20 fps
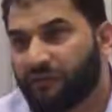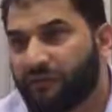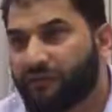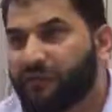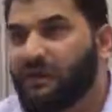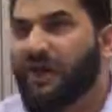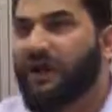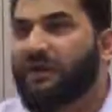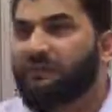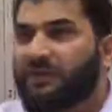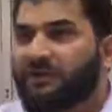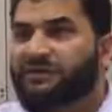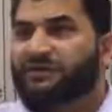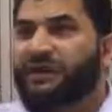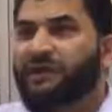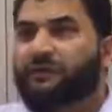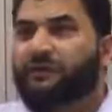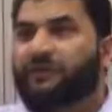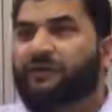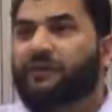We are
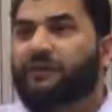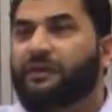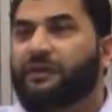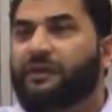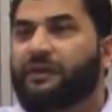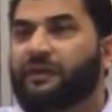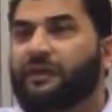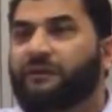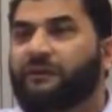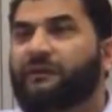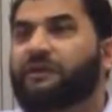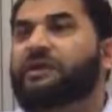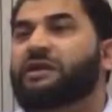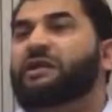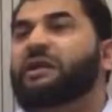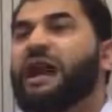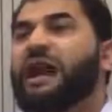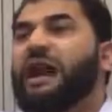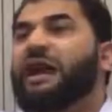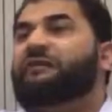Muslims.
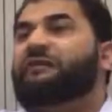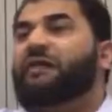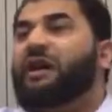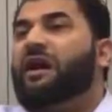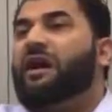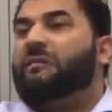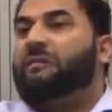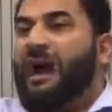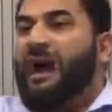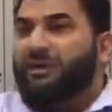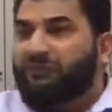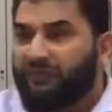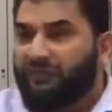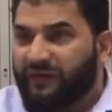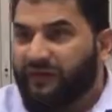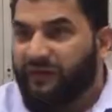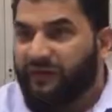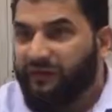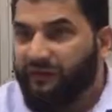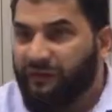We have our
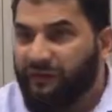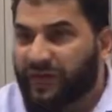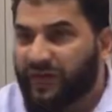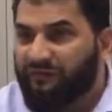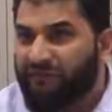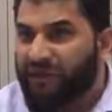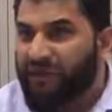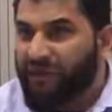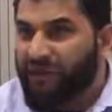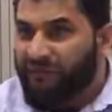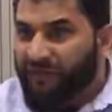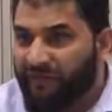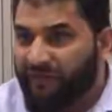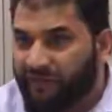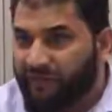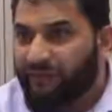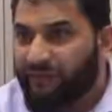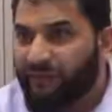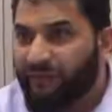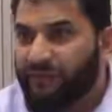boundaries. We have our
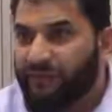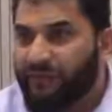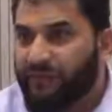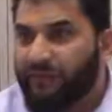limits.